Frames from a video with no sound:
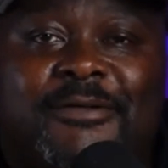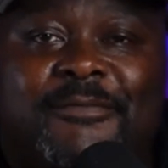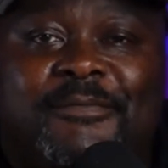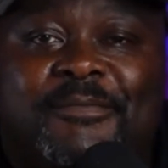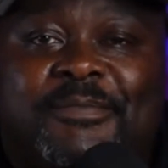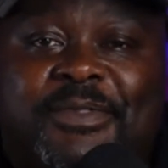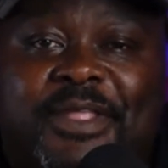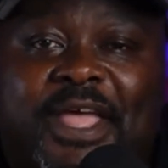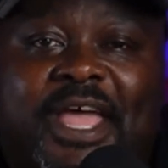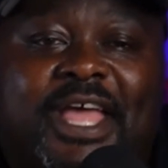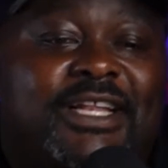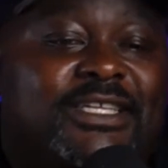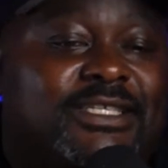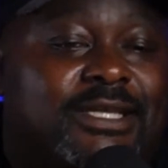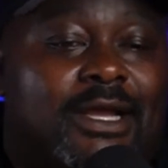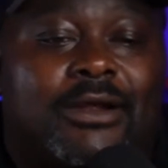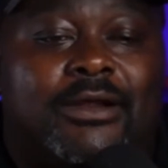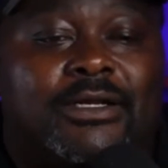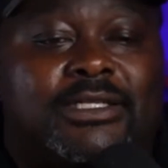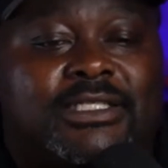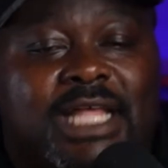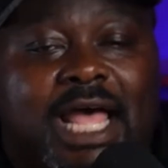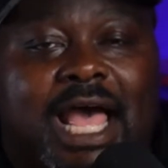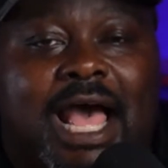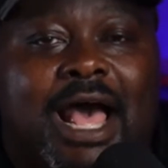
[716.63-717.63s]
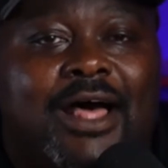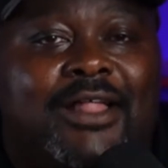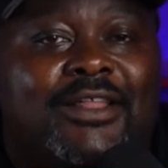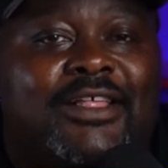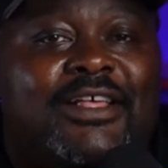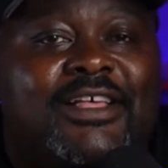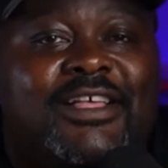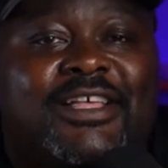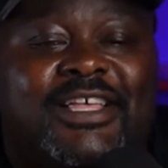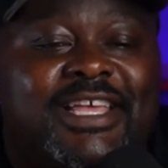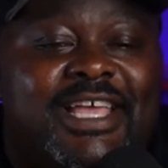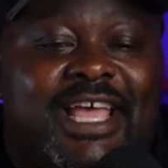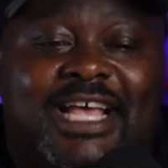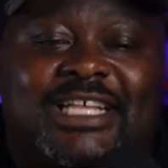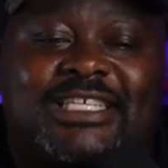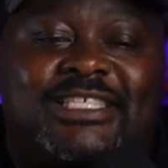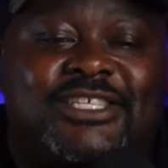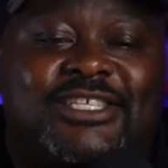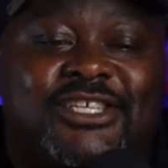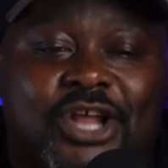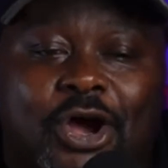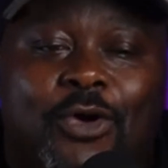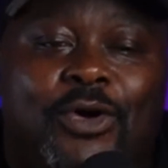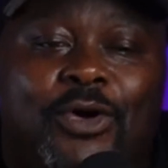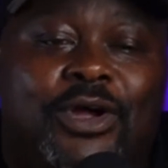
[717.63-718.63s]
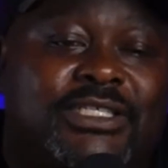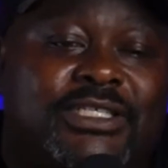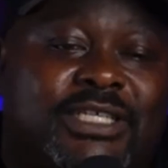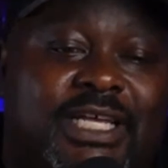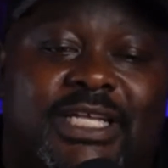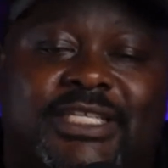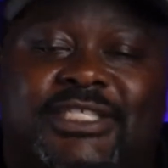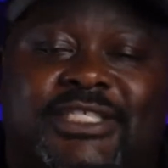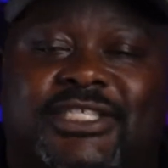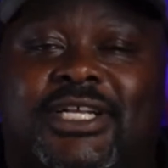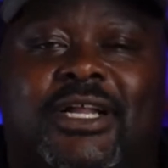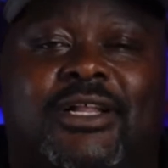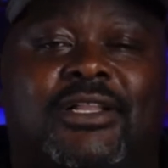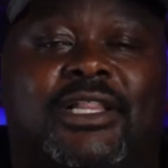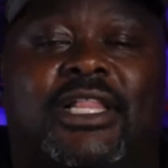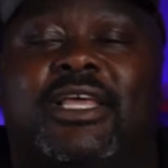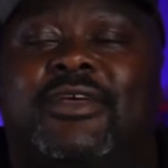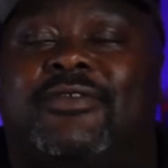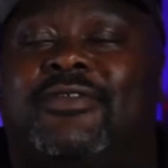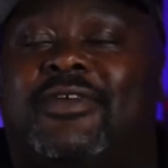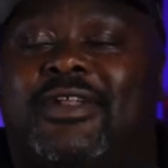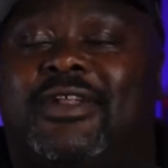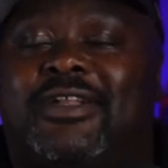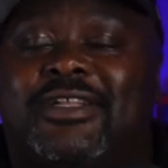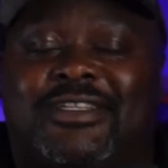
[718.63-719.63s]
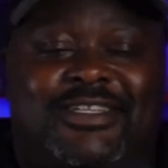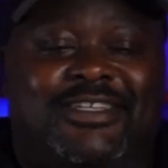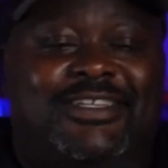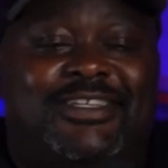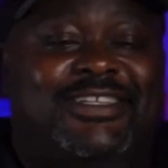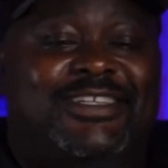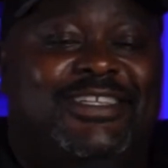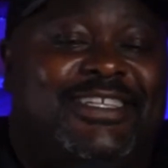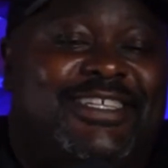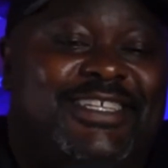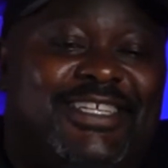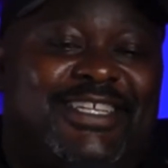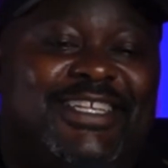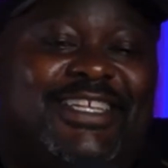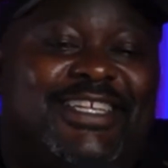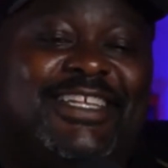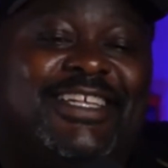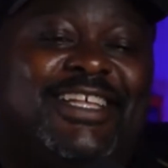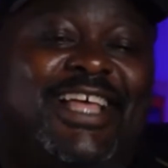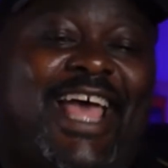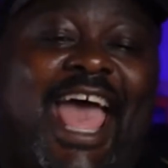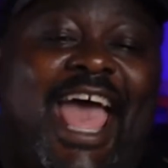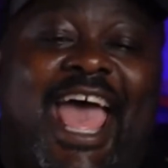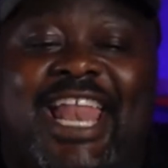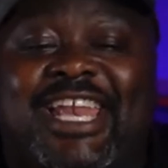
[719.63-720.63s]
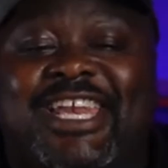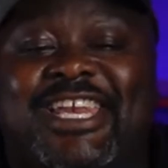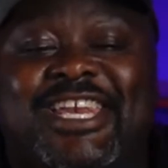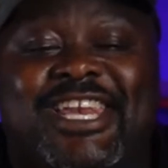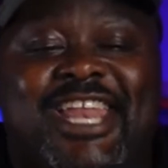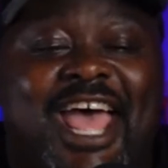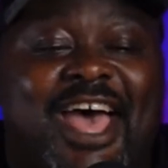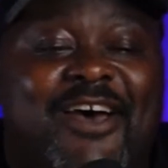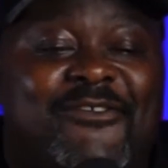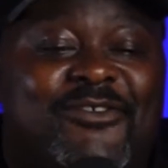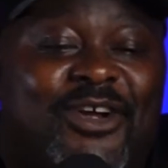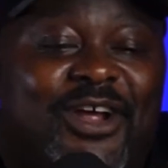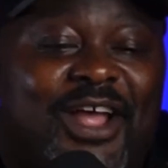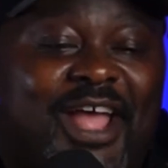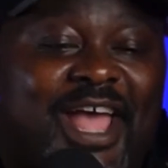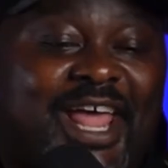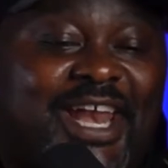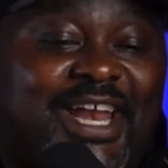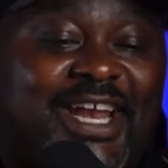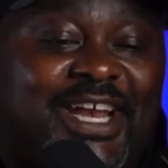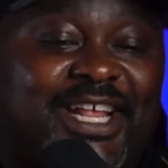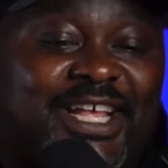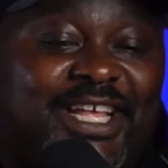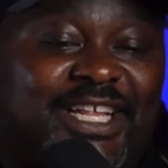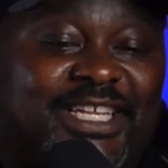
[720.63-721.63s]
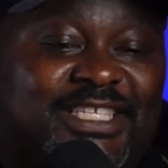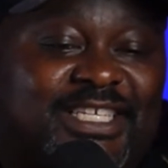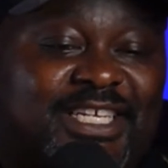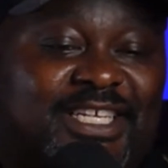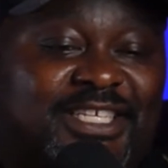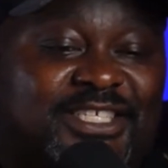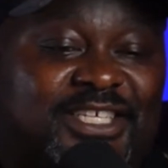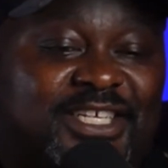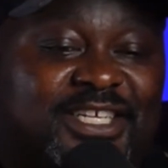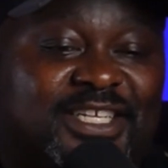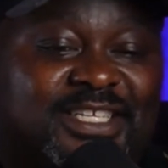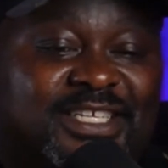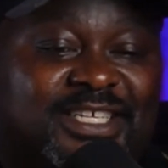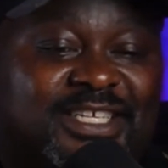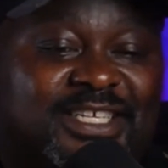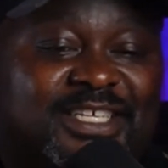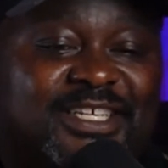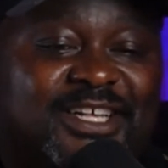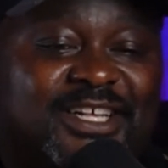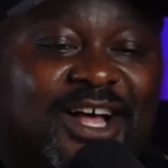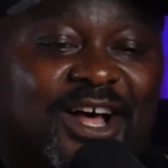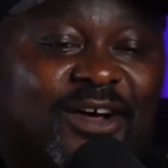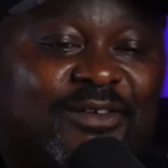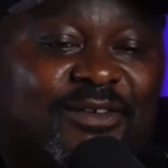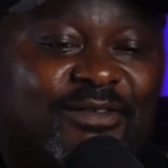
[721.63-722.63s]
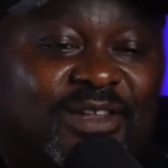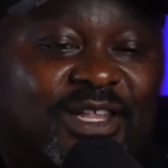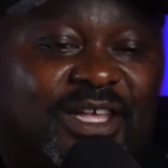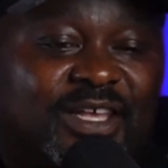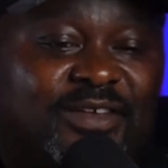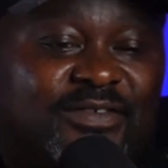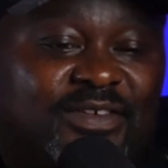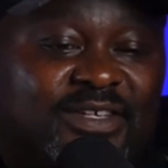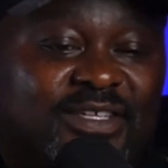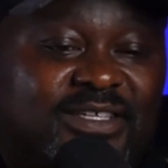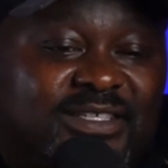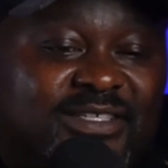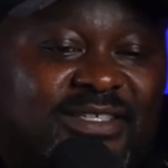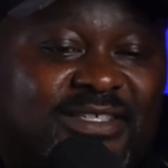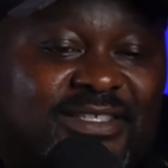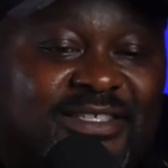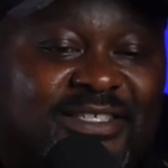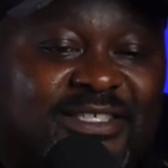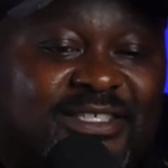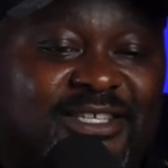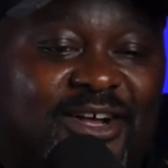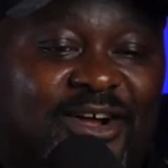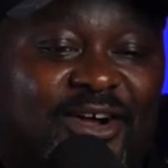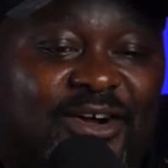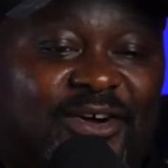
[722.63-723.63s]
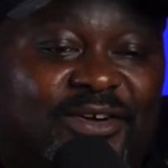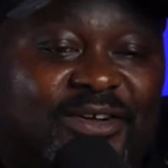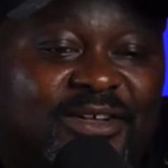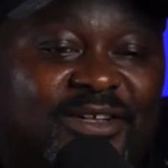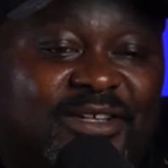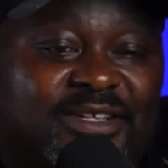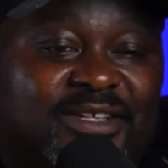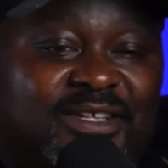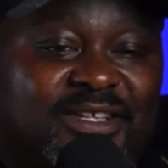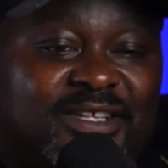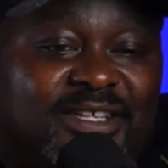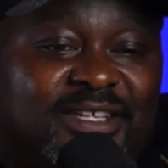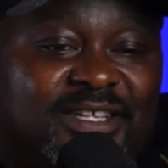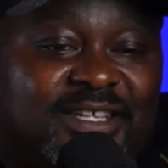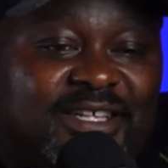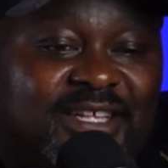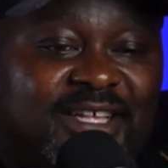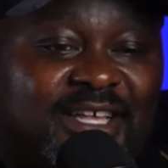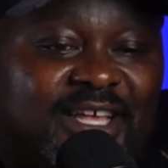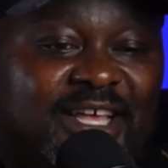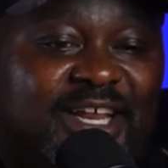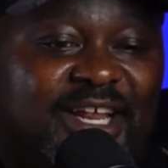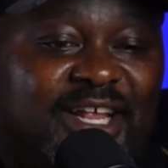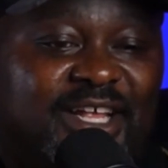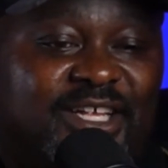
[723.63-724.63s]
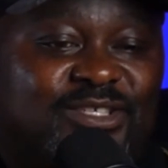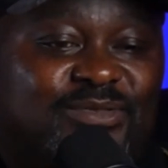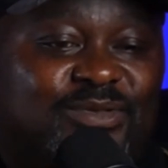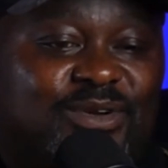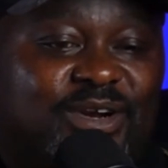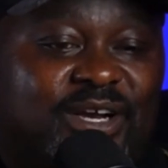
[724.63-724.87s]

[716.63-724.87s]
And turns out he has no intention of leaving. Had never had any intention of leaving. So it is what it